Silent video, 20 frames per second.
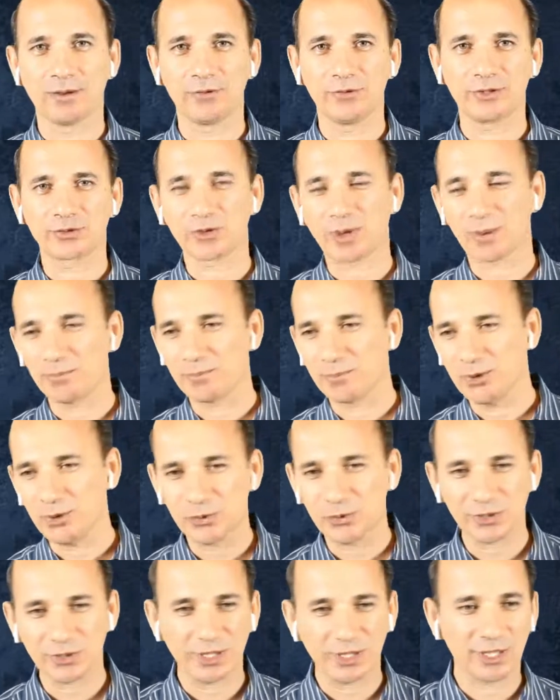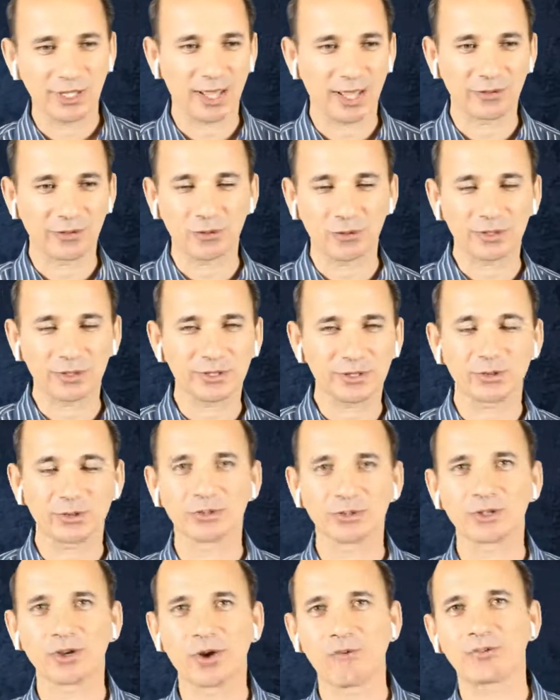with some music and all these
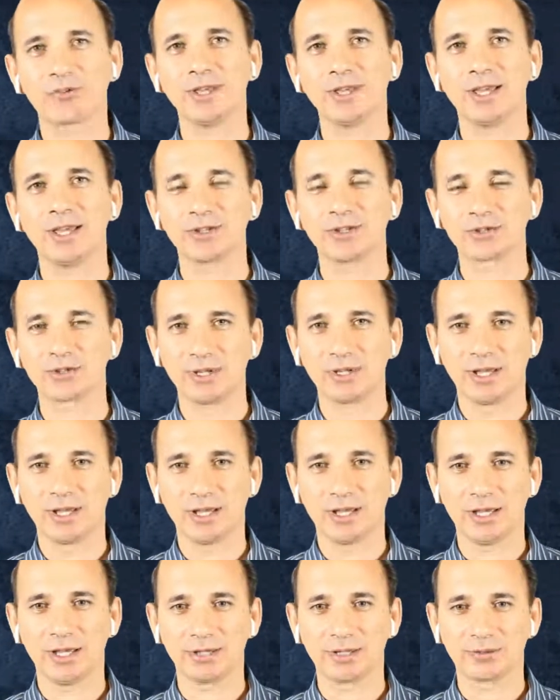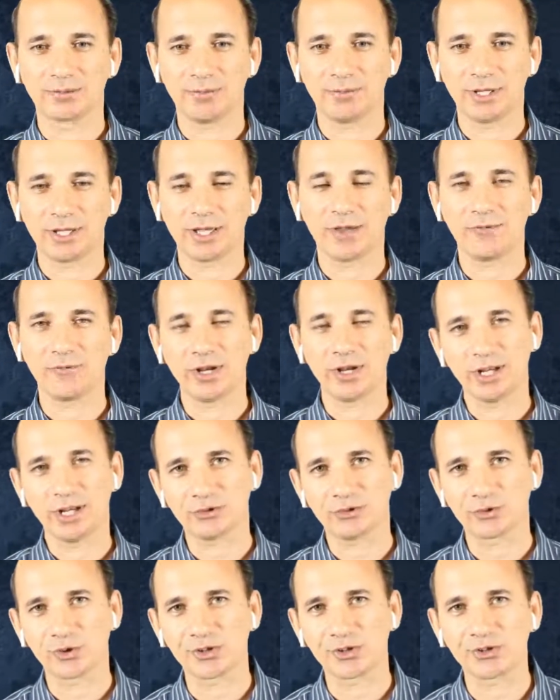sort of things, it became very
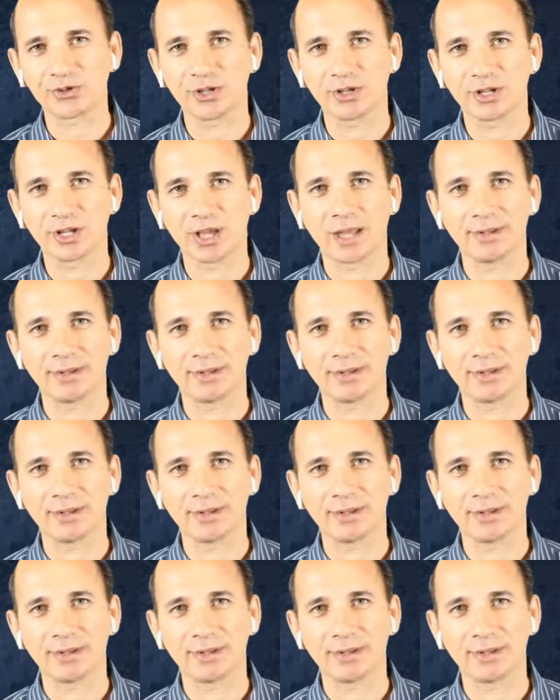interesting.